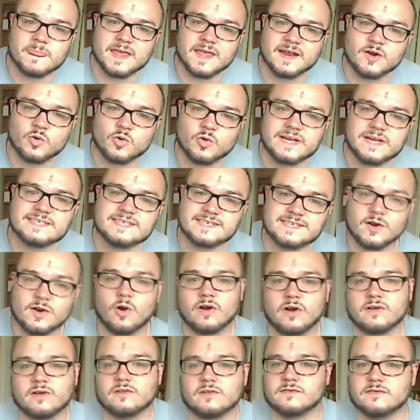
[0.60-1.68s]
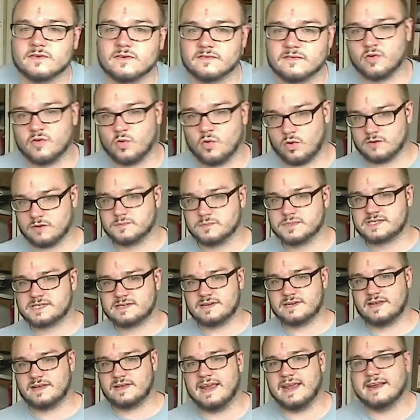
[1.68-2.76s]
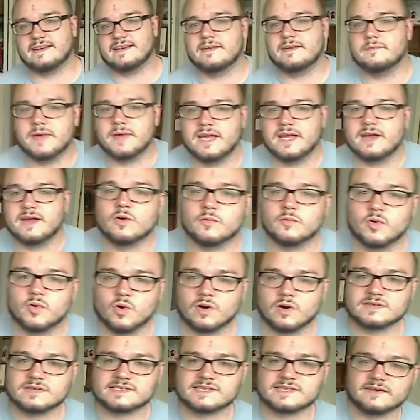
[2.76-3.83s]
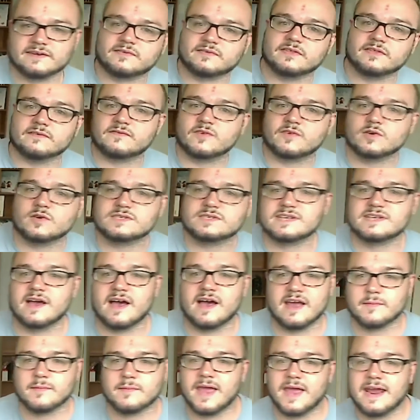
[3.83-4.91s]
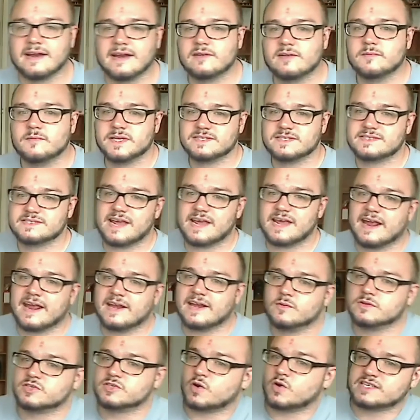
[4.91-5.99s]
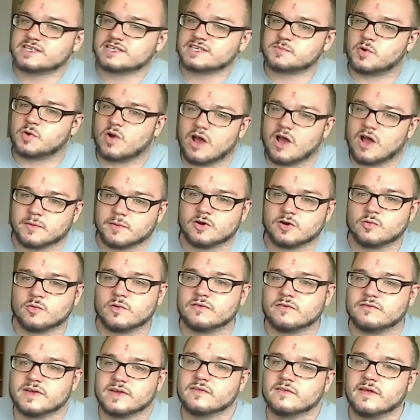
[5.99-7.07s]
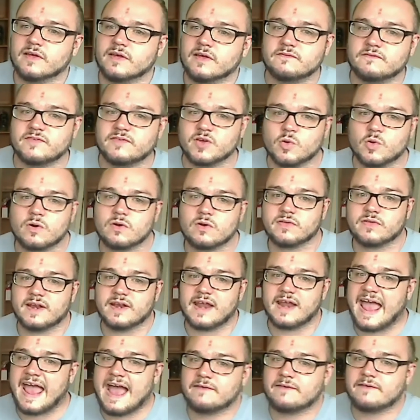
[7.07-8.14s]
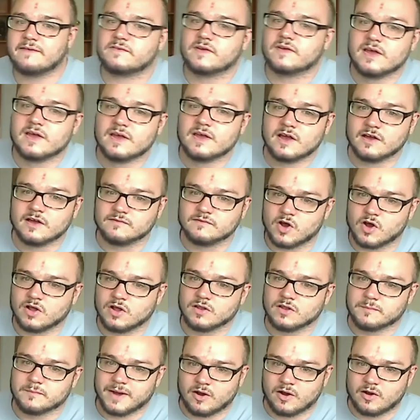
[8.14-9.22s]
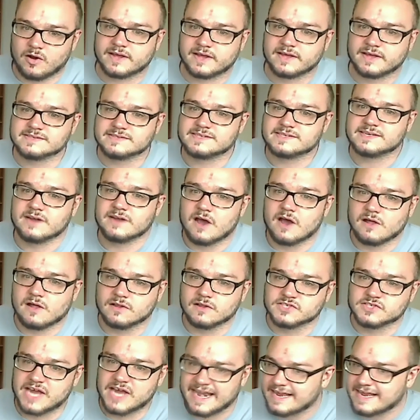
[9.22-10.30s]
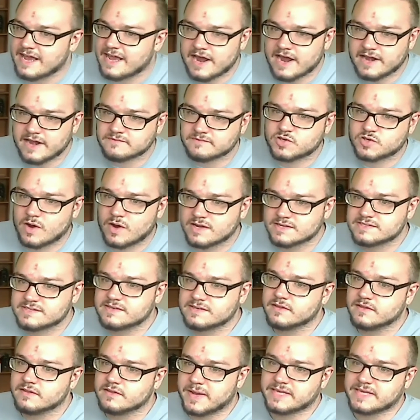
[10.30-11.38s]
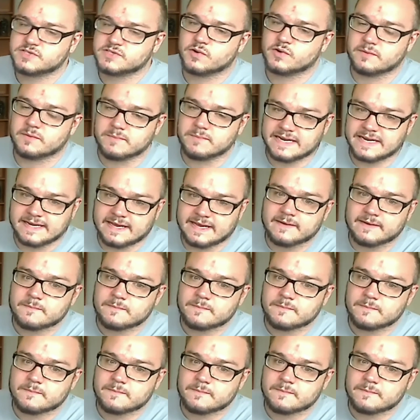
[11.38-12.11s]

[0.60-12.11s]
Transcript: a recent article for Forbes, Andy Meek reports that for the first time, Edelman's annual trust barometer revealed that fewer than half of all Americans acknowledge any kind of trust in the mainstream media.